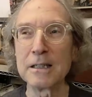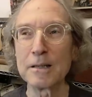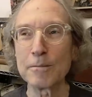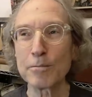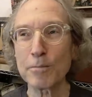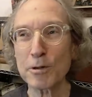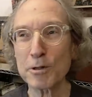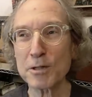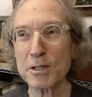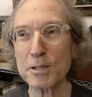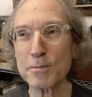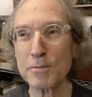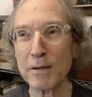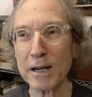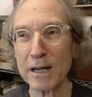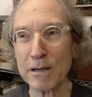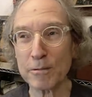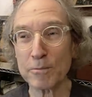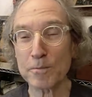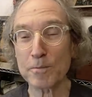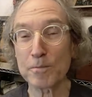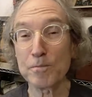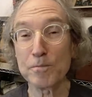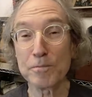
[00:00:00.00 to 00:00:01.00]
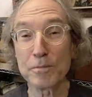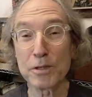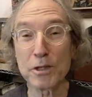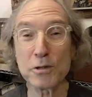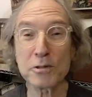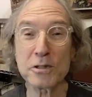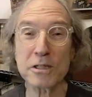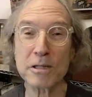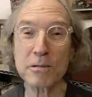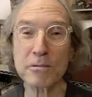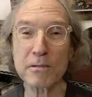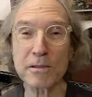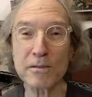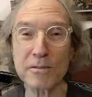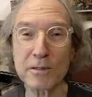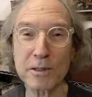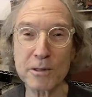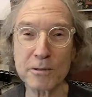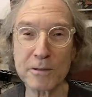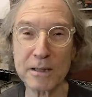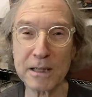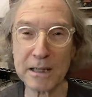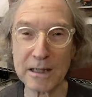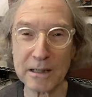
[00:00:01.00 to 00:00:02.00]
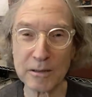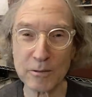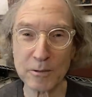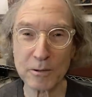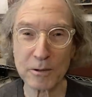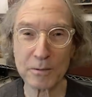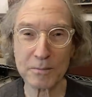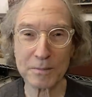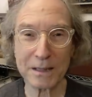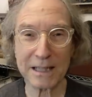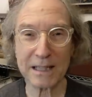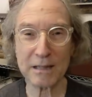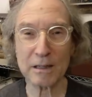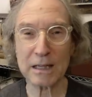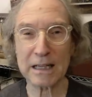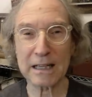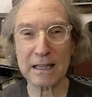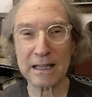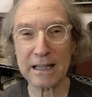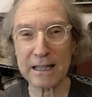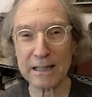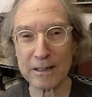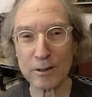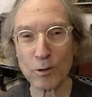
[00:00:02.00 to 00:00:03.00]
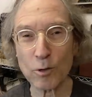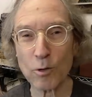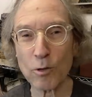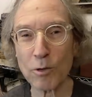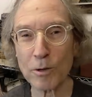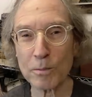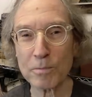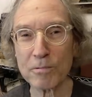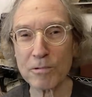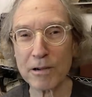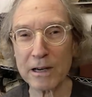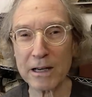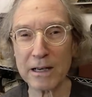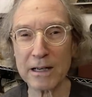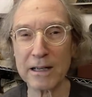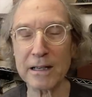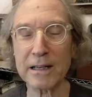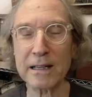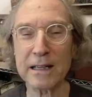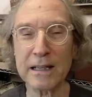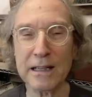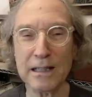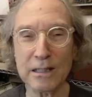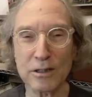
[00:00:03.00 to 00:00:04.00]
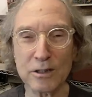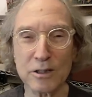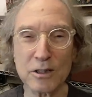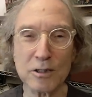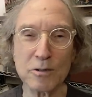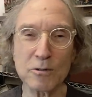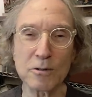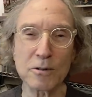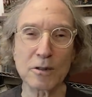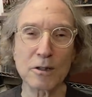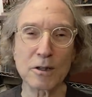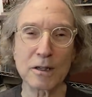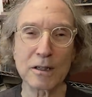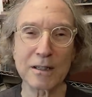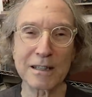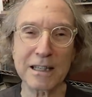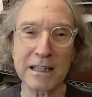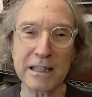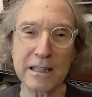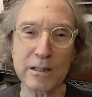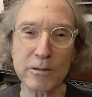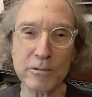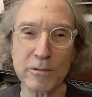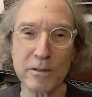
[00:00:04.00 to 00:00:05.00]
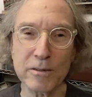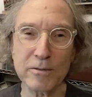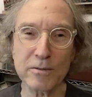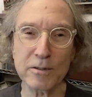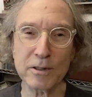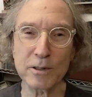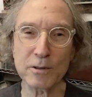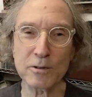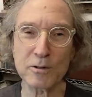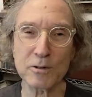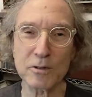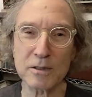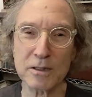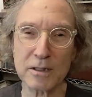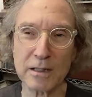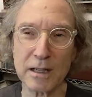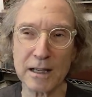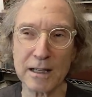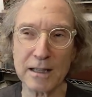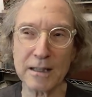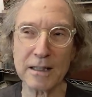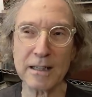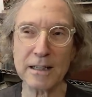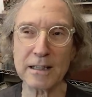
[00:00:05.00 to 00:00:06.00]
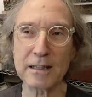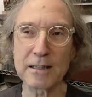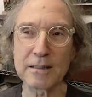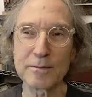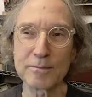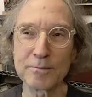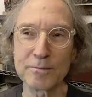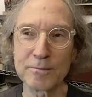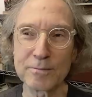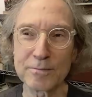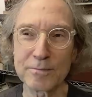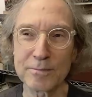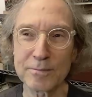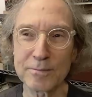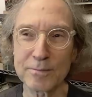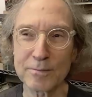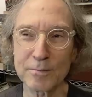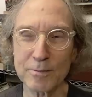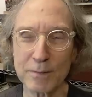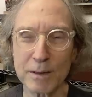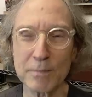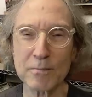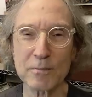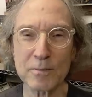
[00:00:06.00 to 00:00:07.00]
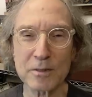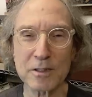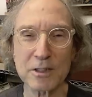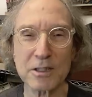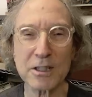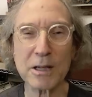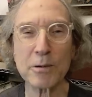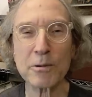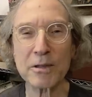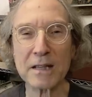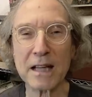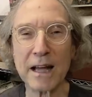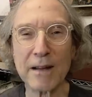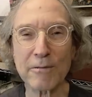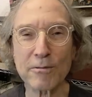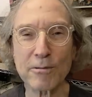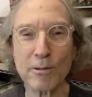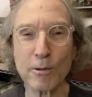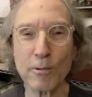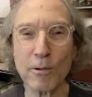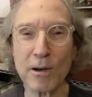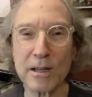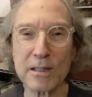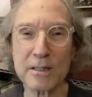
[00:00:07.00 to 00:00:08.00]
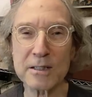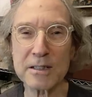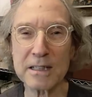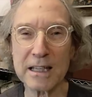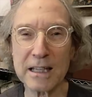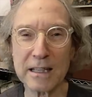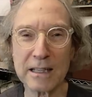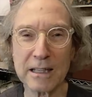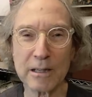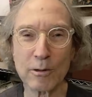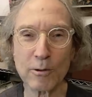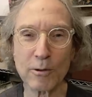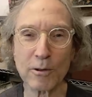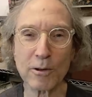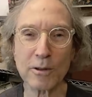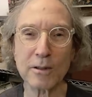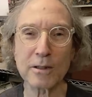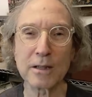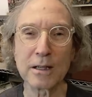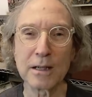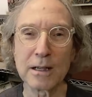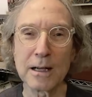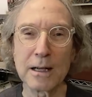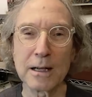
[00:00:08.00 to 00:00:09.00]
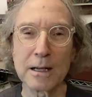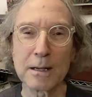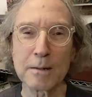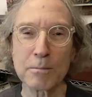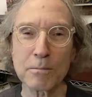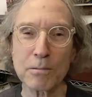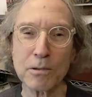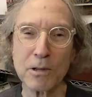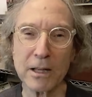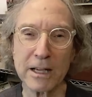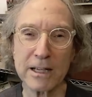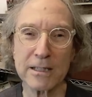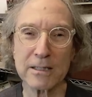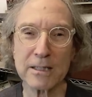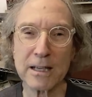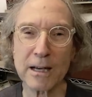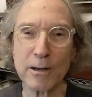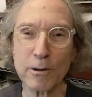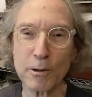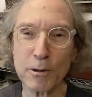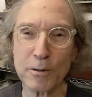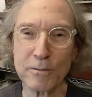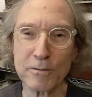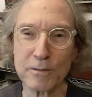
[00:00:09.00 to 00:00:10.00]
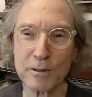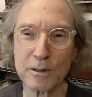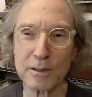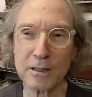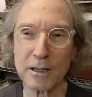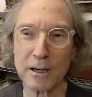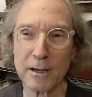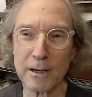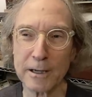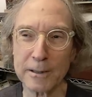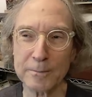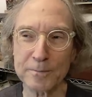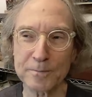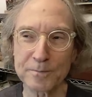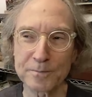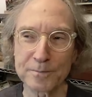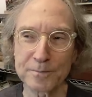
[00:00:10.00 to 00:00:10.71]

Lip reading: Most of my music reviewing will be incorporated into gear reviews, I think. We'll stick with that for a while, see how that all plays out over time.